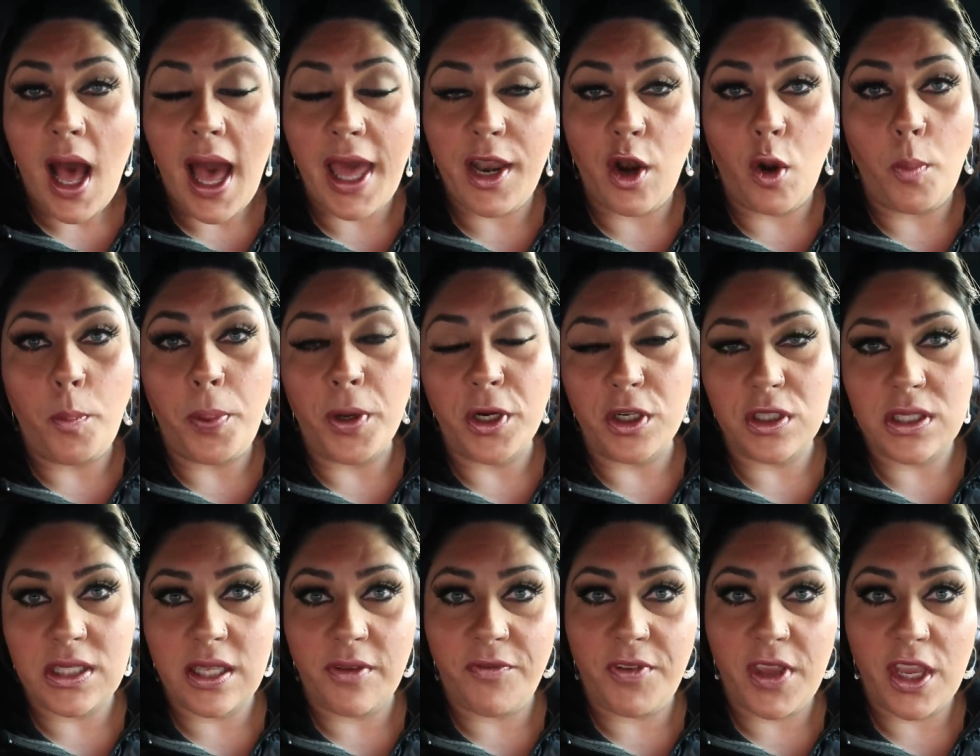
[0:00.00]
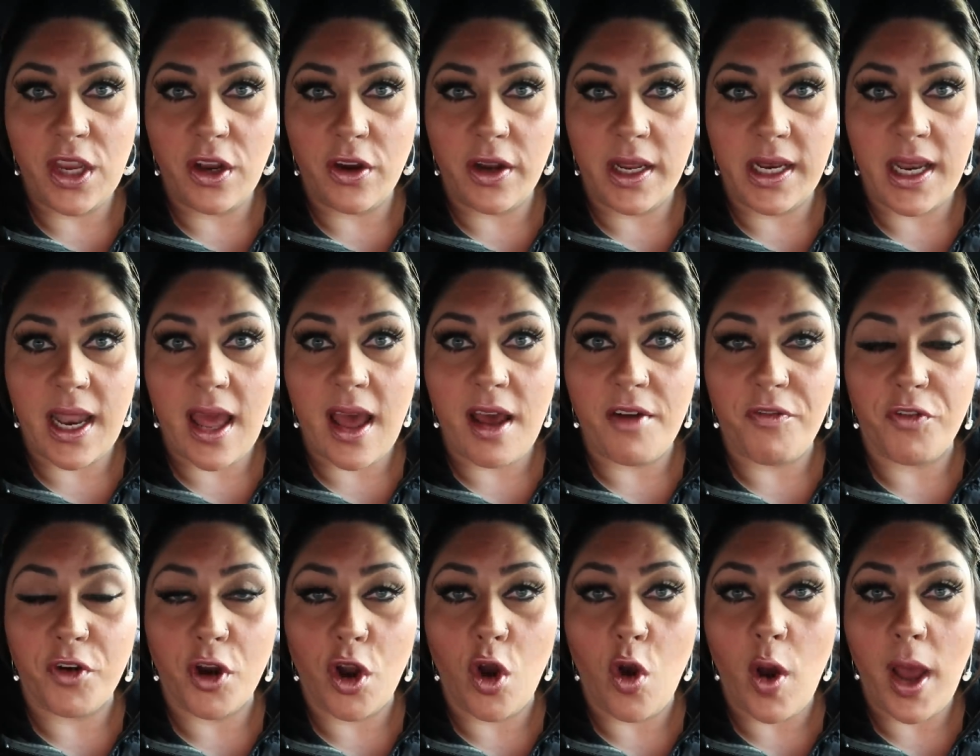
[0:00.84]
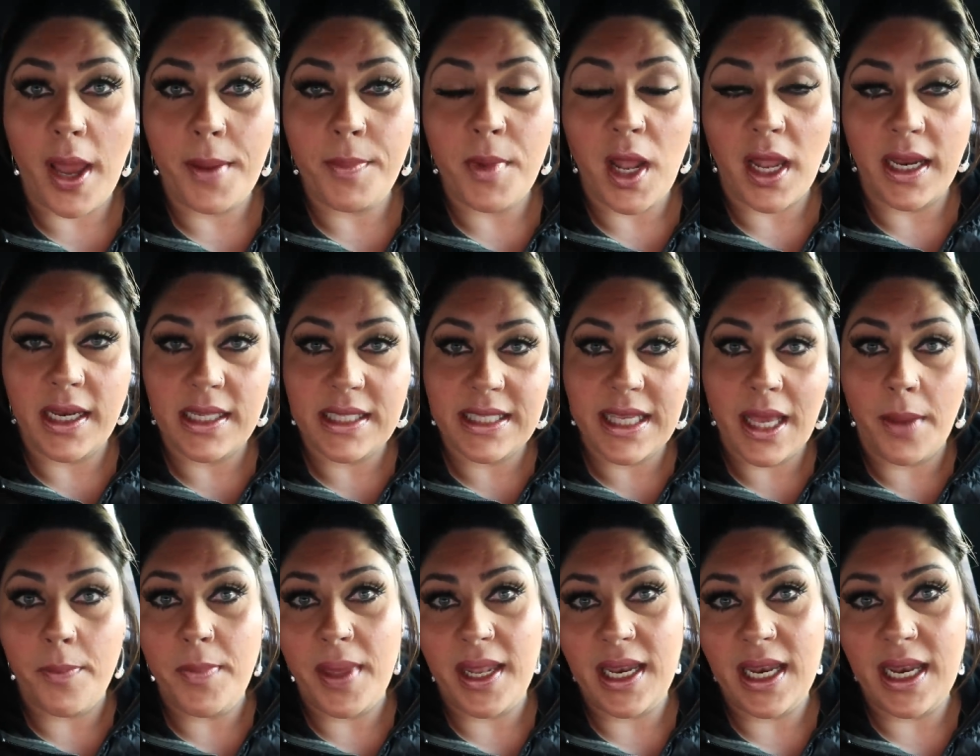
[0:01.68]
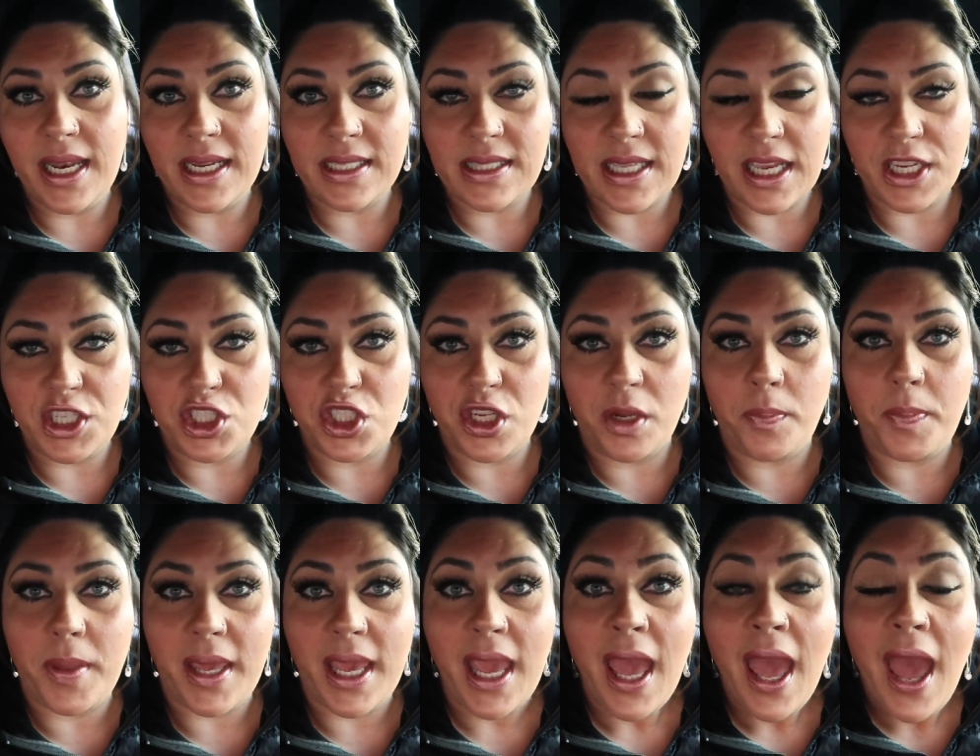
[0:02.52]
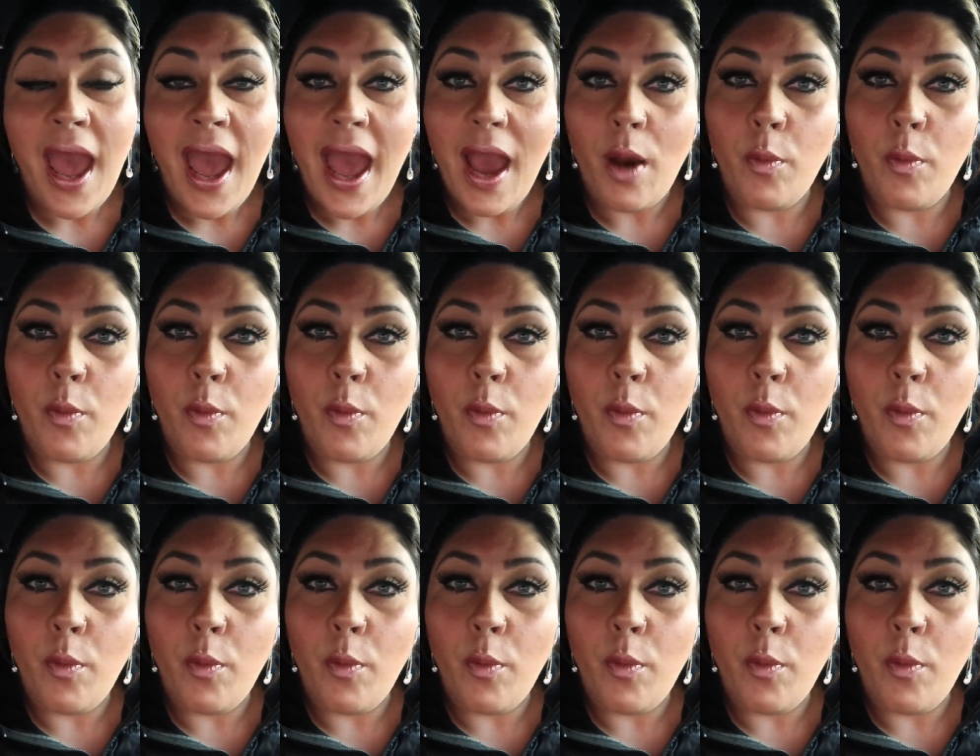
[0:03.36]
I don't persevere enough, or oh, I'm not as committed as I should be.